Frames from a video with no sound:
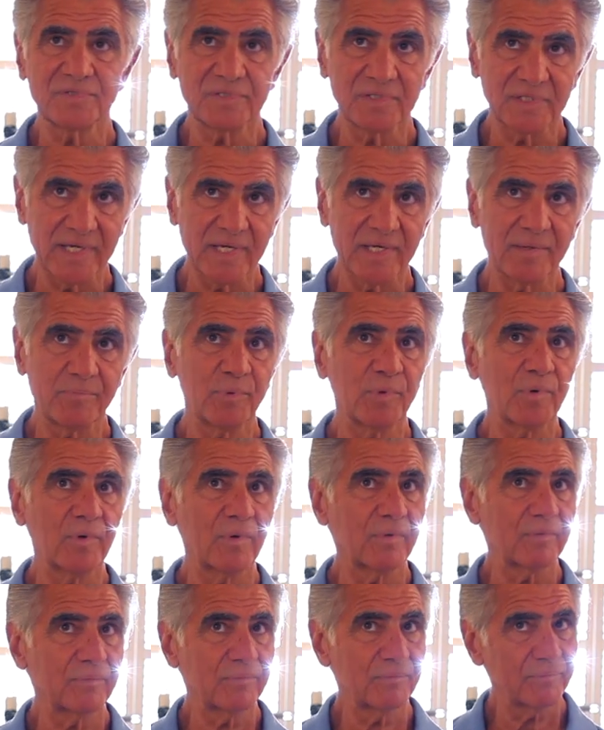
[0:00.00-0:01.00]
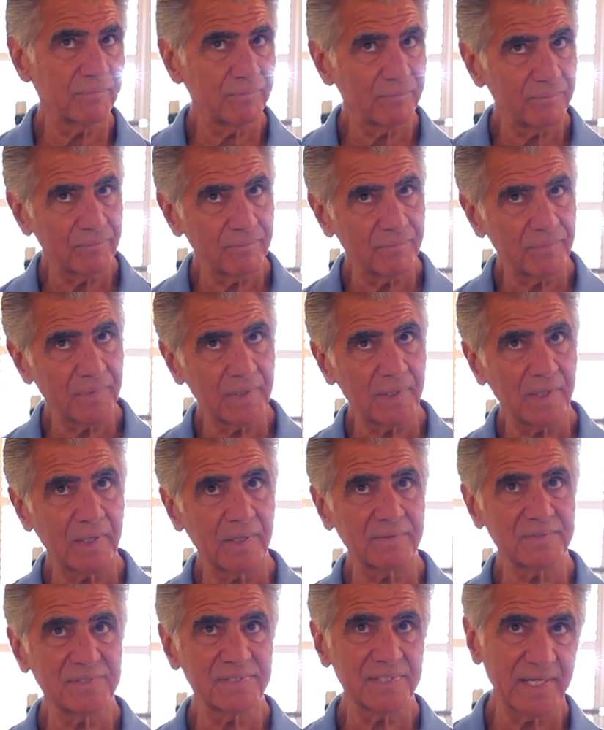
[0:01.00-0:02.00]
sleep, or
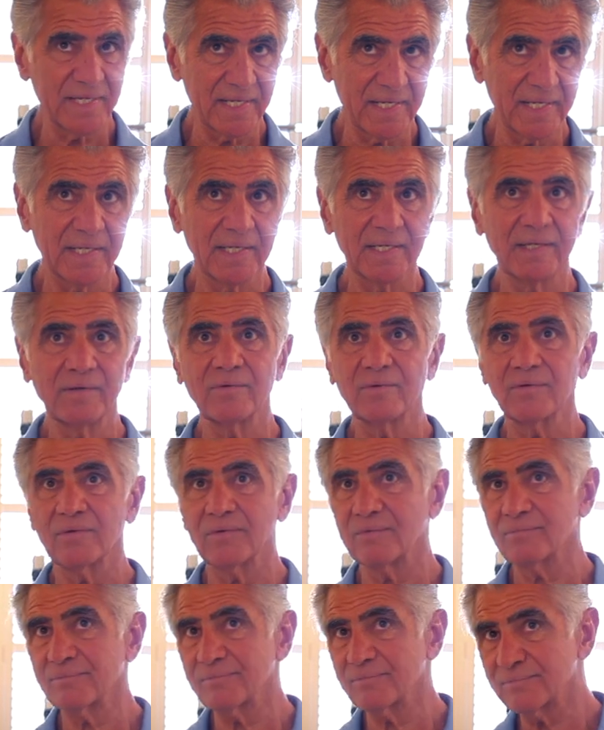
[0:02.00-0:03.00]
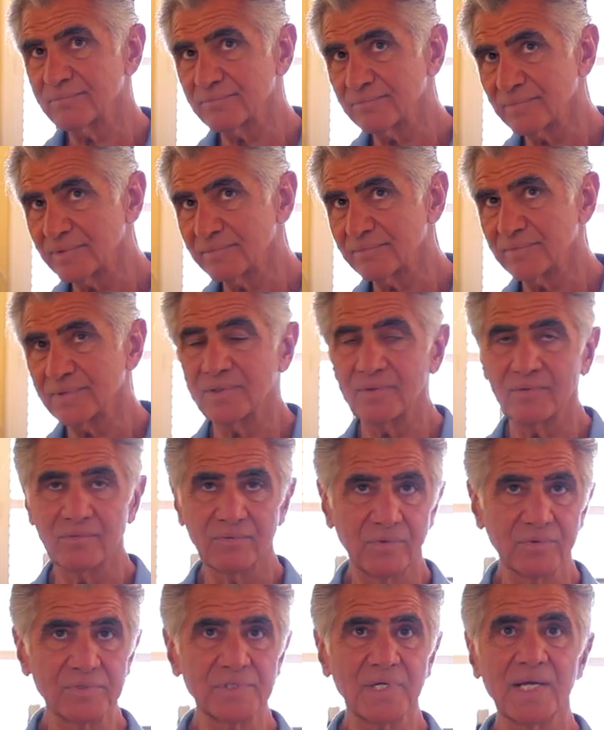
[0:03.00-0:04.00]
sitting, or, you
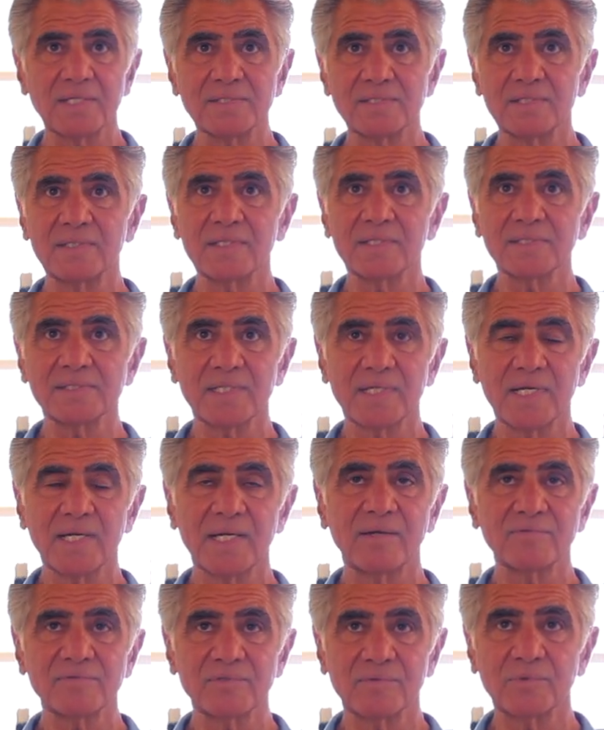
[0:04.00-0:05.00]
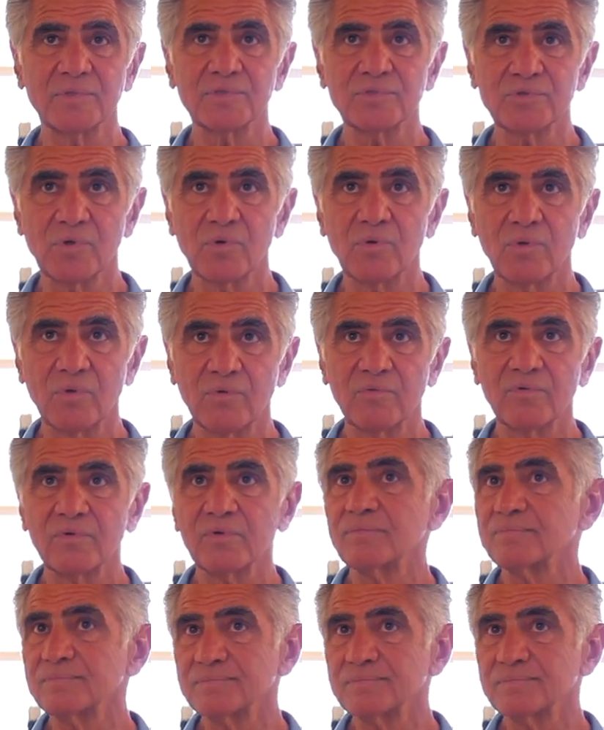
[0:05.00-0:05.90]
know, those kinds of things that I have some control over.